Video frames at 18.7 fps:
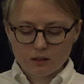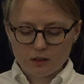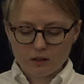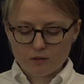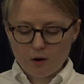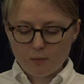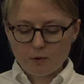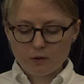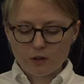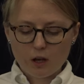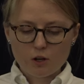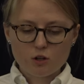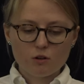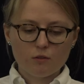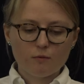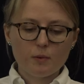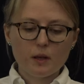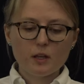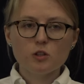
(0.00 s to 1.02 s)
reputation
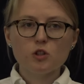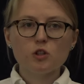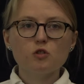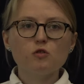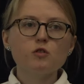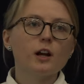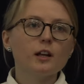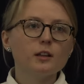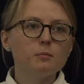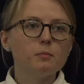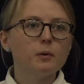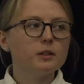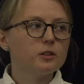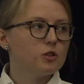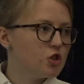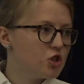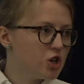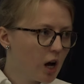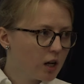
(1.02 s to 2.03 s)
of being strict
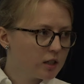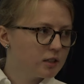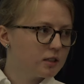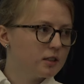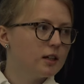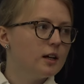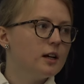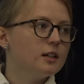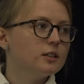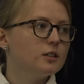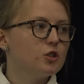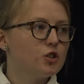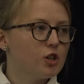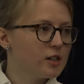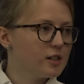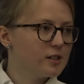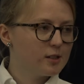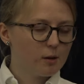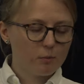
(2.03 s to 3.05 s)
but just. So
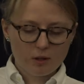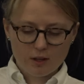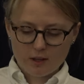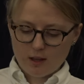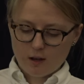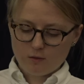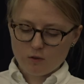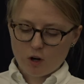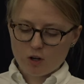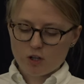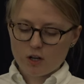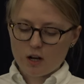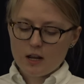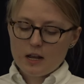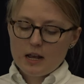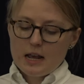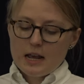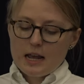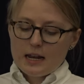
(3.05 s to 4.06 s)
just something that Russia
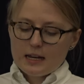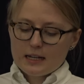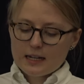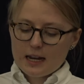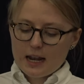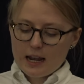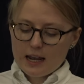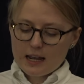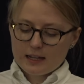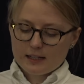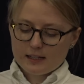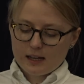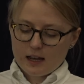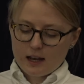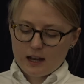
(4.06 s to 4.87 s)
needs